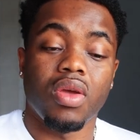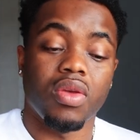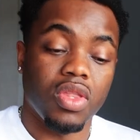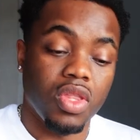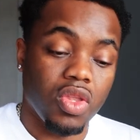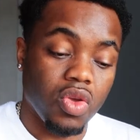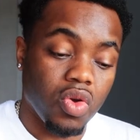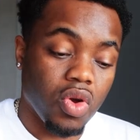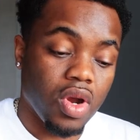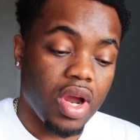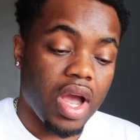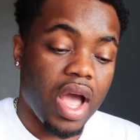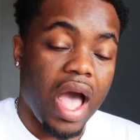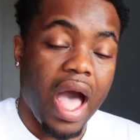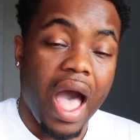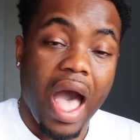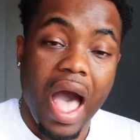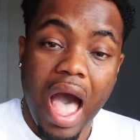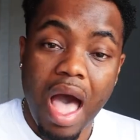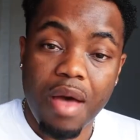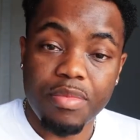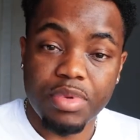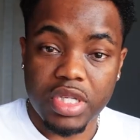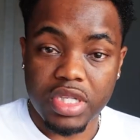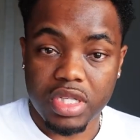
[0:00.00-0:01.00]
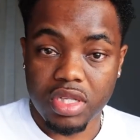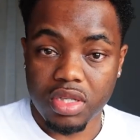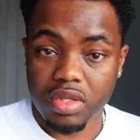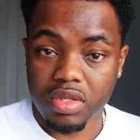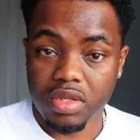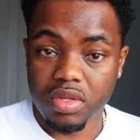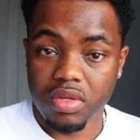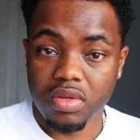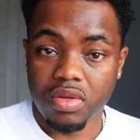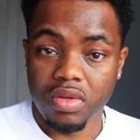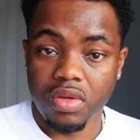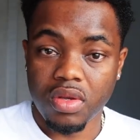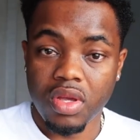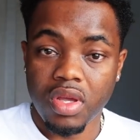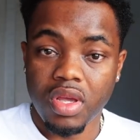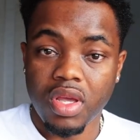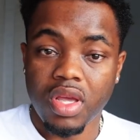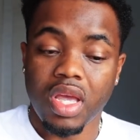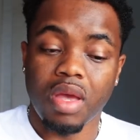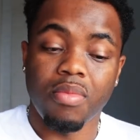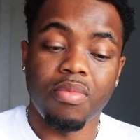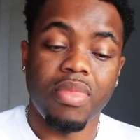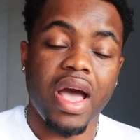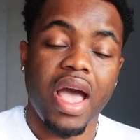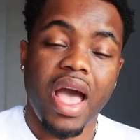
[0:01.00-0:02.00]
your options.
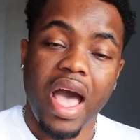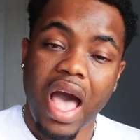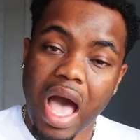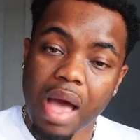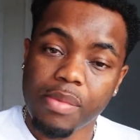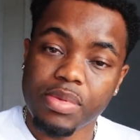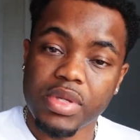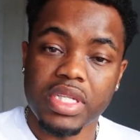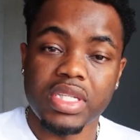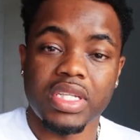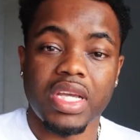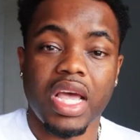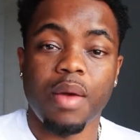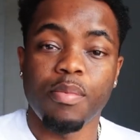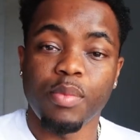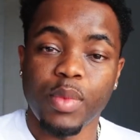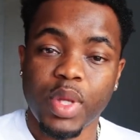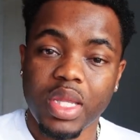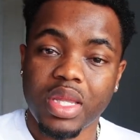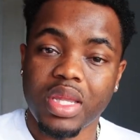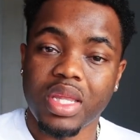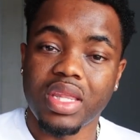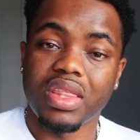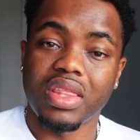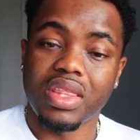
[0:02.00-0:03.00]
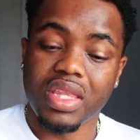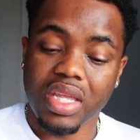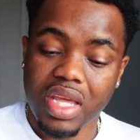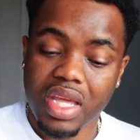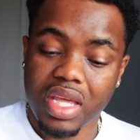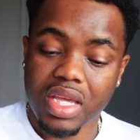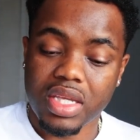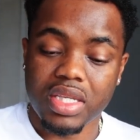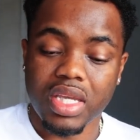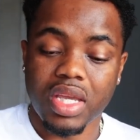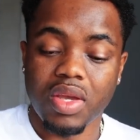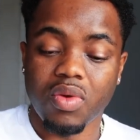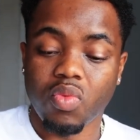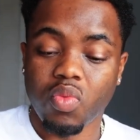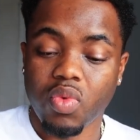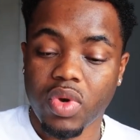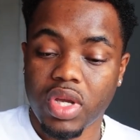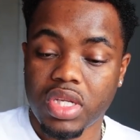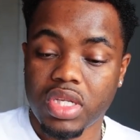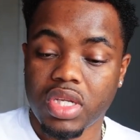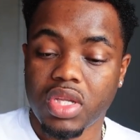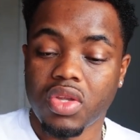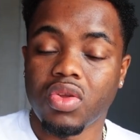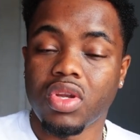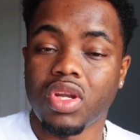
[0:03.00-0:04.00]
And by options, I mean the things in
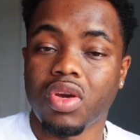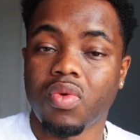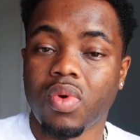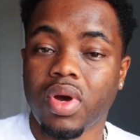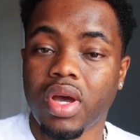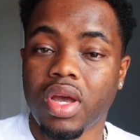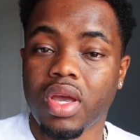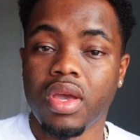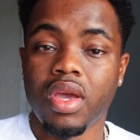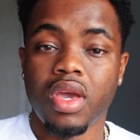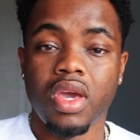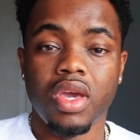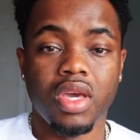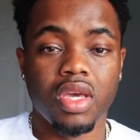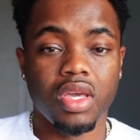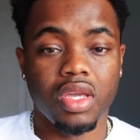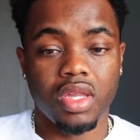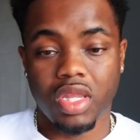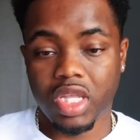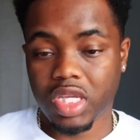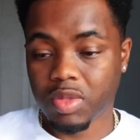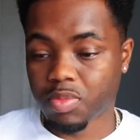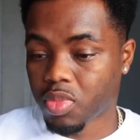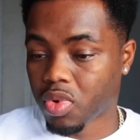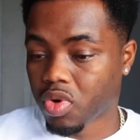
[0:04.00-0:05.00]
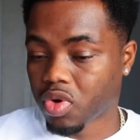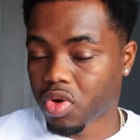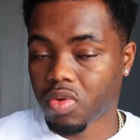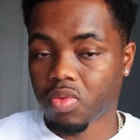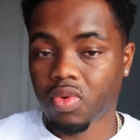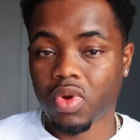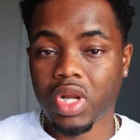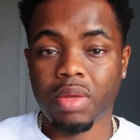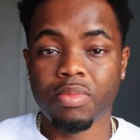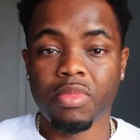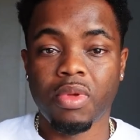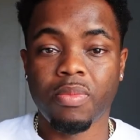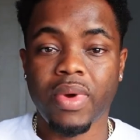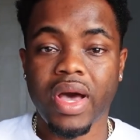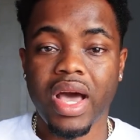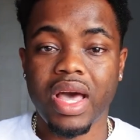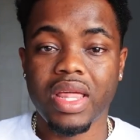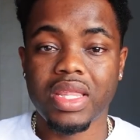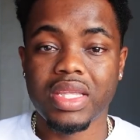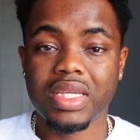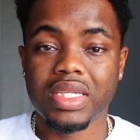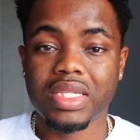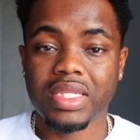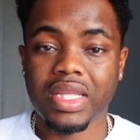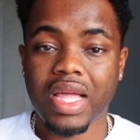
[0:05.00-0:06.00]
which, you know what, this broker won't let me buy
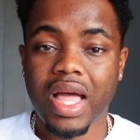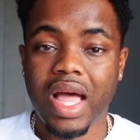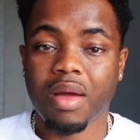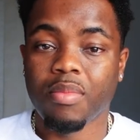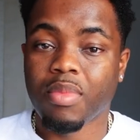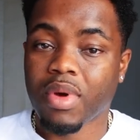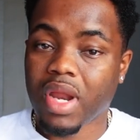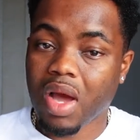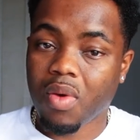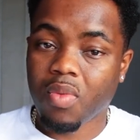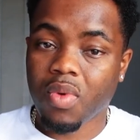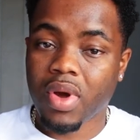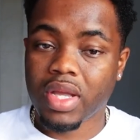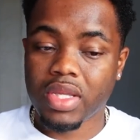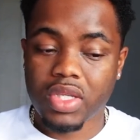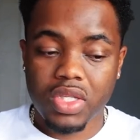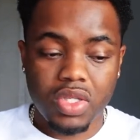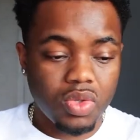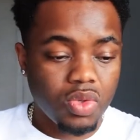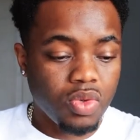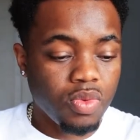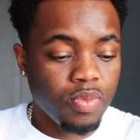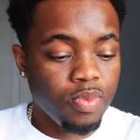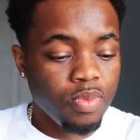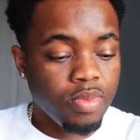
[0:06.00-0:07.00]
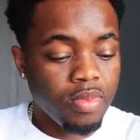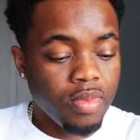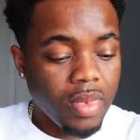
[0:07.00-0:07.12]
this stock, but I want to.